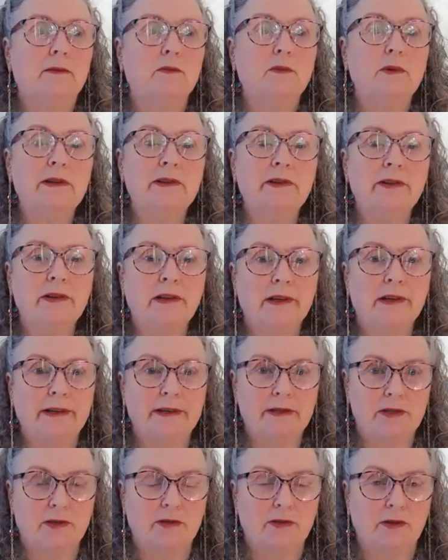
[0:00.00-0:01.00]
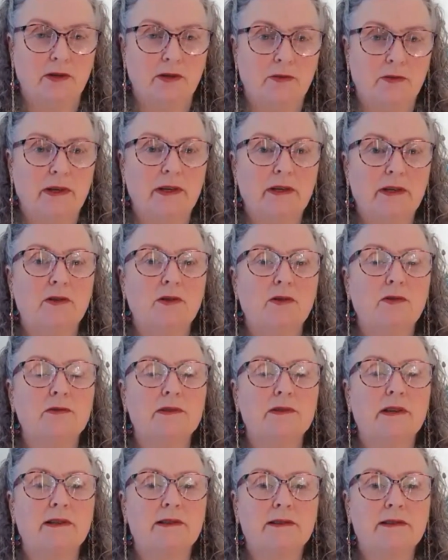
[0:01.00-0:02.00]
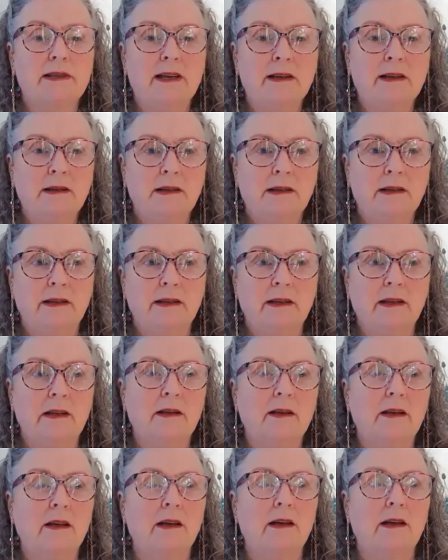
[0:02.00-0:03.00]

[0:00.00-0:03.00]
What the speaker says: it will not lie to you. It knows exactly